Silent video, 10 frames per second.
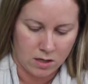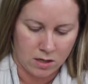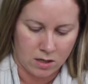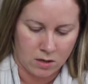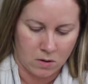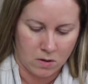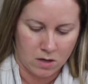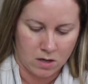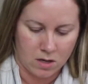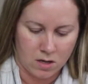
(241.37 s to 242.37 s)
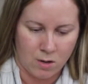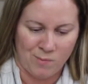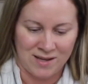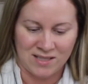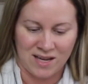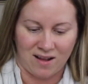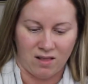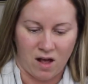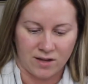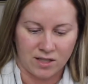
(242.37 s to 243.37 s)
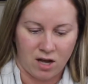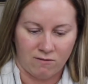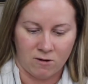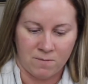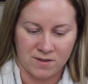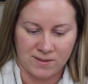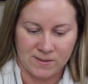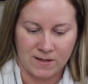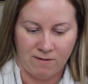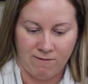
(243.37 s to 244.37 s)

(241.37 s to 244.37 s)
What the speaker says: you know, it may take a lot to cover up this sick